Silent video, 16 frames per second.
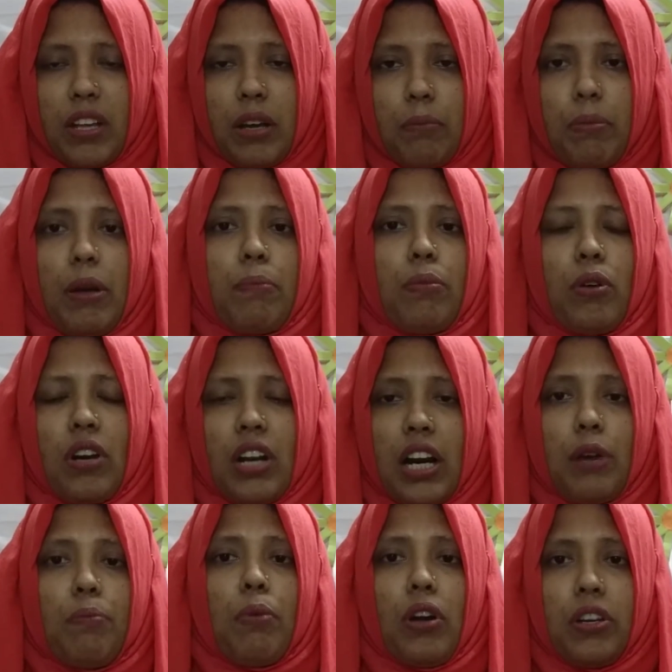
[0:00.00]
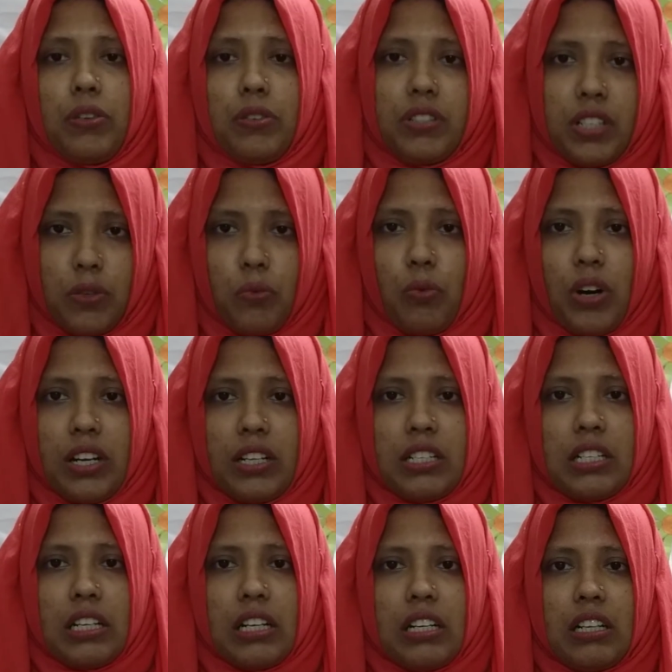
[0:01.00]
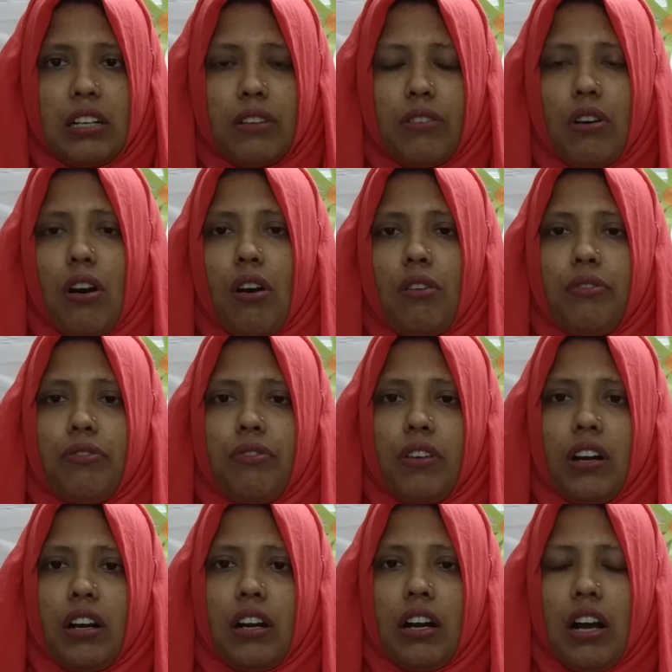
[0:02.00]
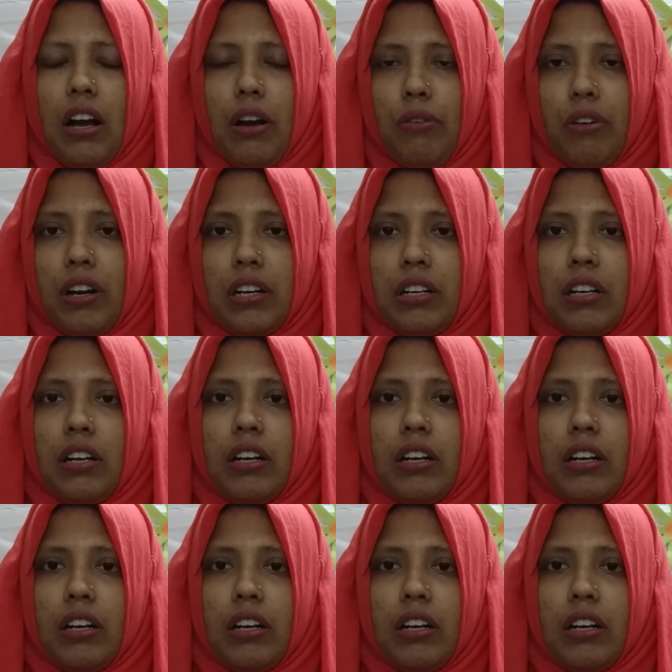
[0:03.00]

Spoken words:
People are polluted water of our